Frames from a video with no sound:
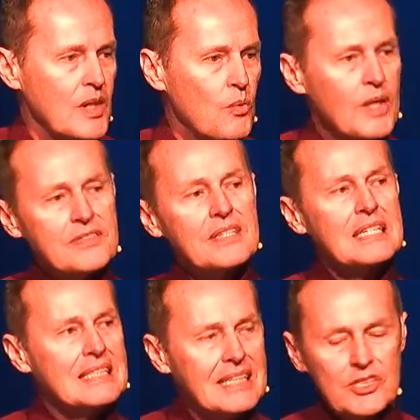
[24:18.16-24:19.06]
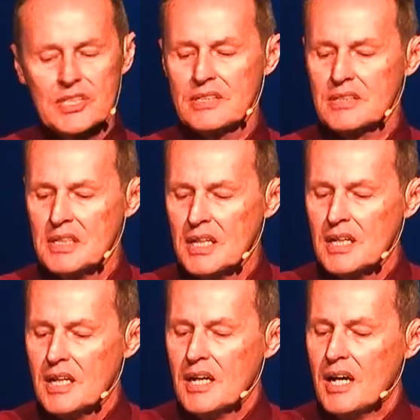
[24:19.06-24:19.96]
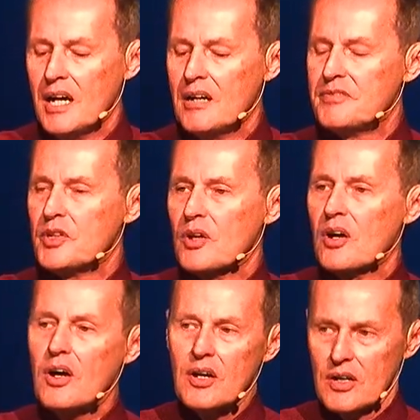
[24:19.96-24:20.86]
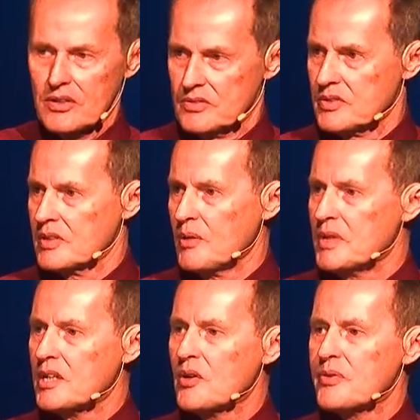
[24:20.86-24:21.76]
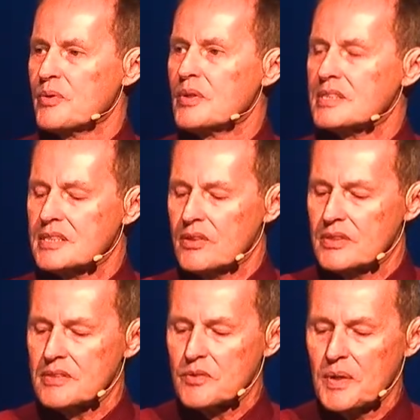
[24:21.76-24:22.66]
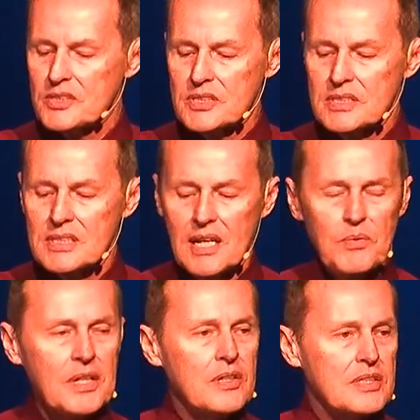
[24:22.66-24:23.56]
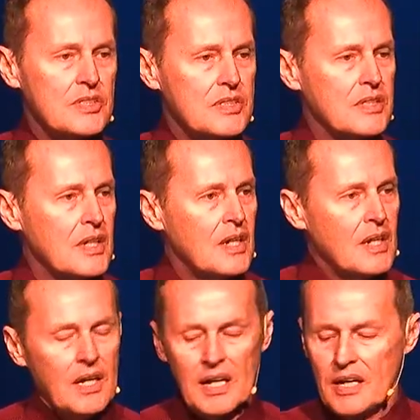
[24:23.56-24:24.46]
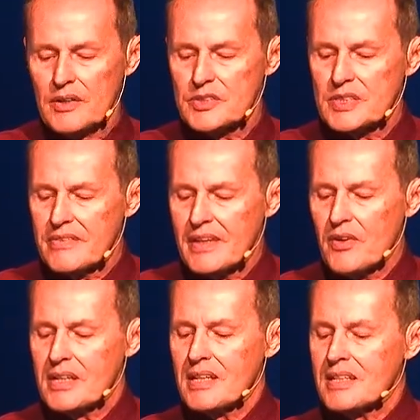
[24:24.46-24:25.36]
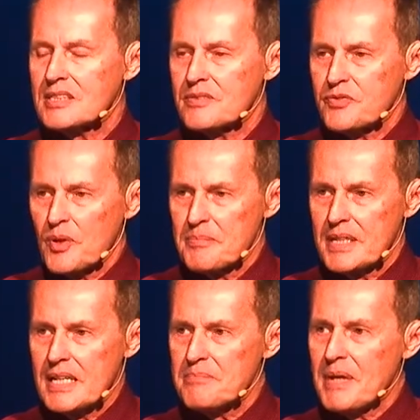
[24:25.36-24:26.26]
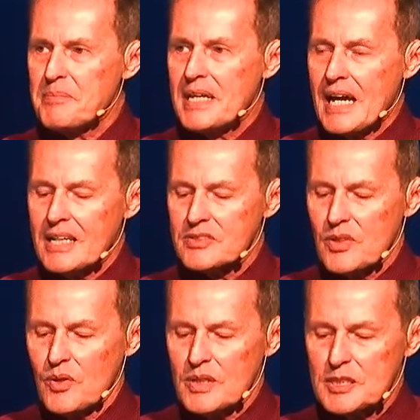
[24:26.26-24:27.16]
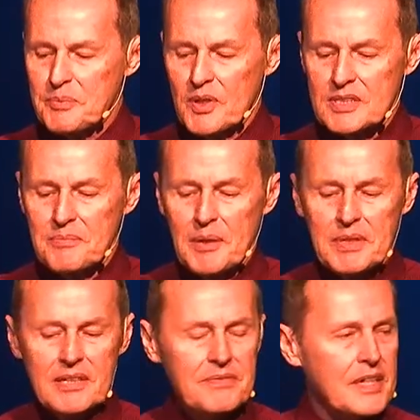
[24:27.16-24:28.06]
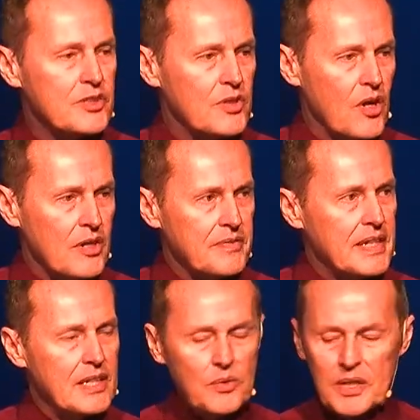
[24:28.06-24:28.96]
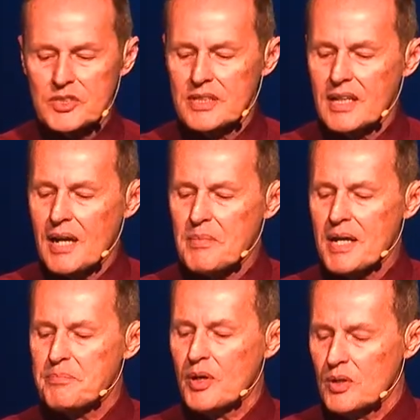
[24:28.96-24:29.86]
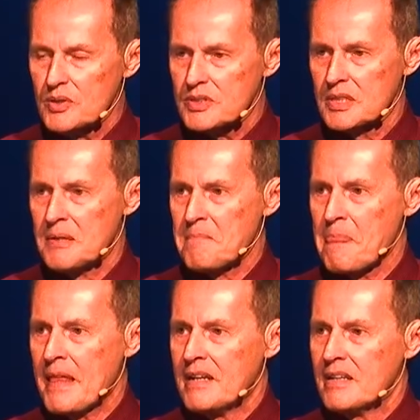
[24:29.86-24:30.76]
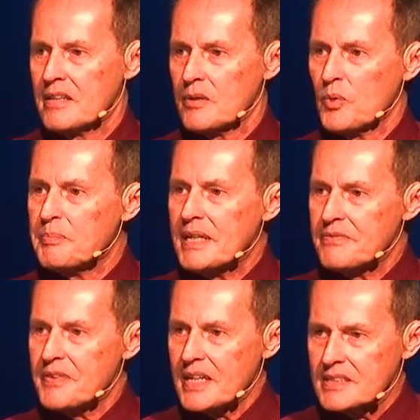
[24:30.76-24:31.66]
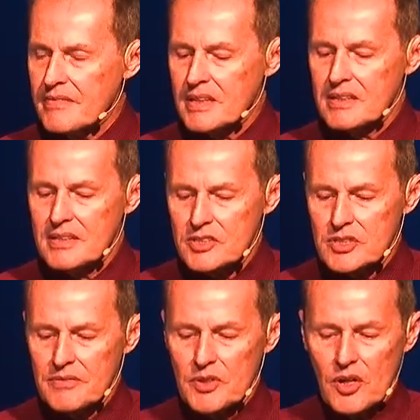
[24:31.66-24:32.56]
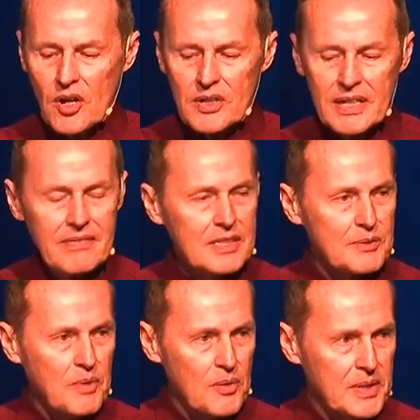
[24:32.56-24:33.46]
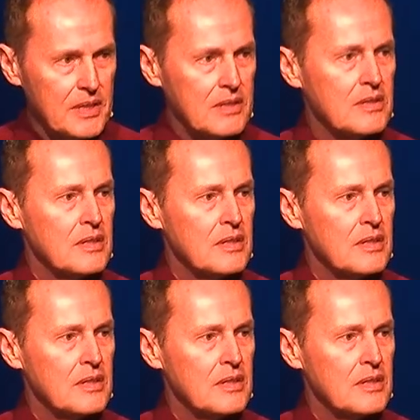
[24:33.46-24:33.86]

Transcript: What's the condition of your heart? I want to go through a series of questions, and I want you to just sit there and listen for a minute. Maybe ask the Holy Spirit to maybe convict your heart of any question that I might pose that would be affecting the condition of your heart in this moment.